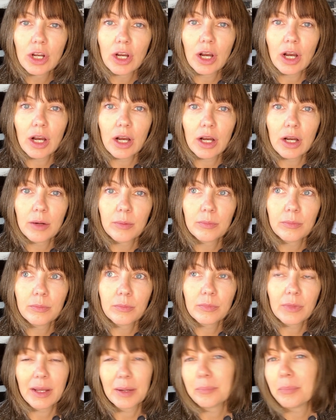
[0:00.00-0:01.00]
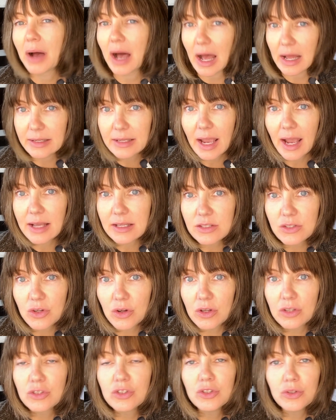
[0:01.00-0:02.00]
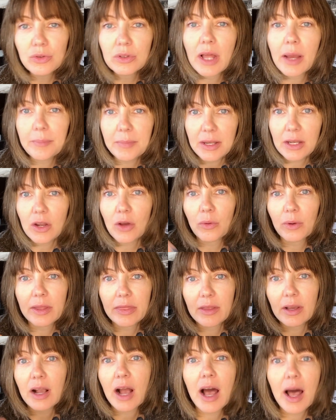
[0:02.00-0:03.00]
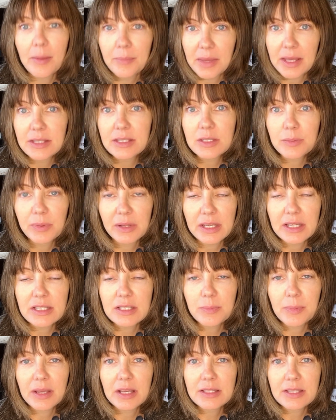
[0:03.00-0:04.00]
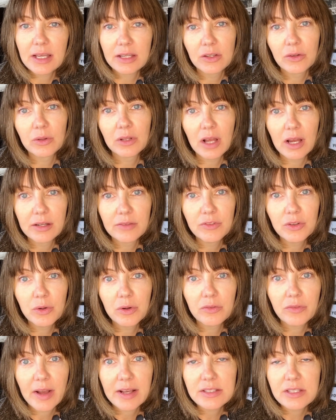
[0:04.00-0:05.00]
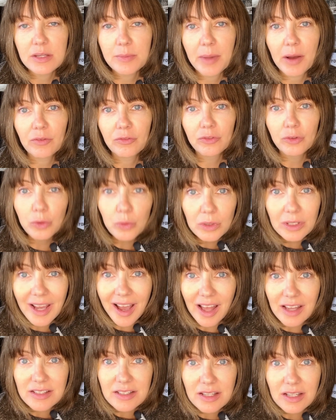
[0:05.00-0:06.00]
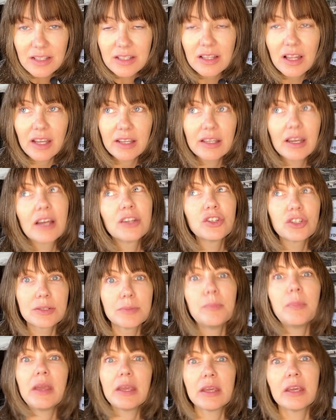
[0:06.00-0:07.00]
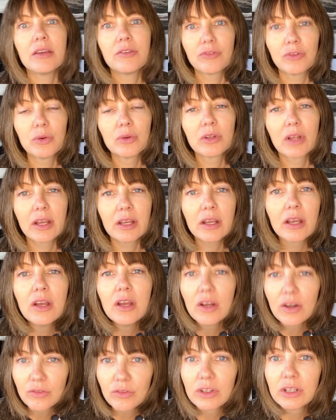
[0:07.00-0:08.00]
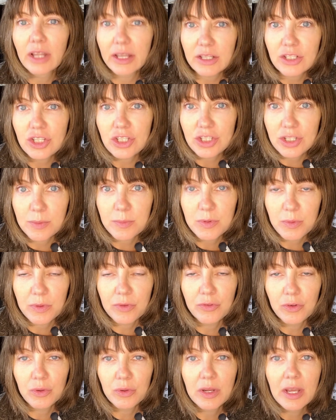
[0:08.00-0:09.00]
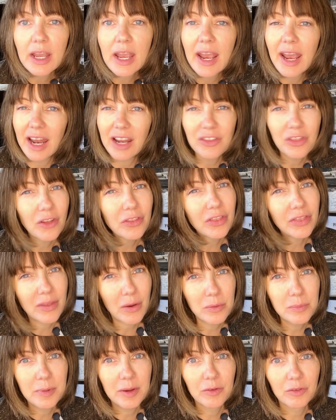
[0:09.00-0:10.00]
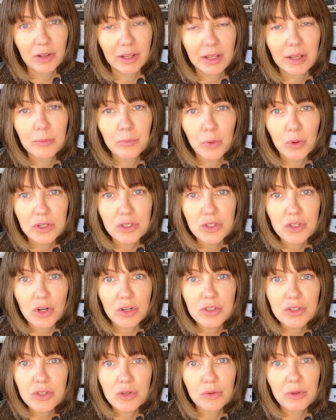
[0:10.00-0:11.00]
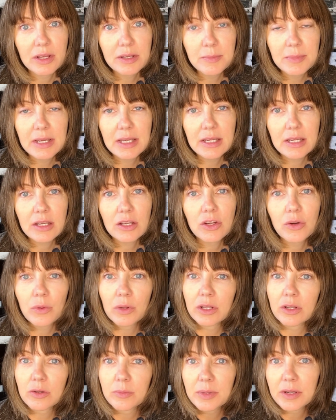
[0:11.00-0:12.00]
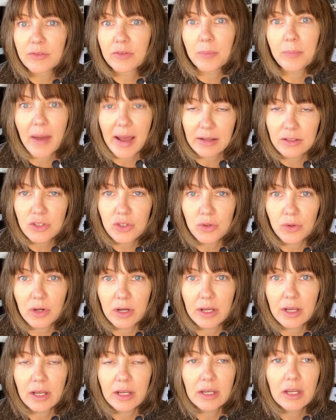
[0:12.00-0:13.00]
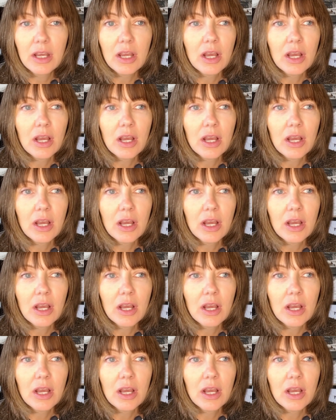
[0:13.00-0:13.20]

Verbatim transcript: um, like podcast on, do let me know in the comments, please, because I know a lot of you have asked about food content, like not just making food, like relationships with food. And I thought that that would be a really important start. So let me go a little bit of a backstory. And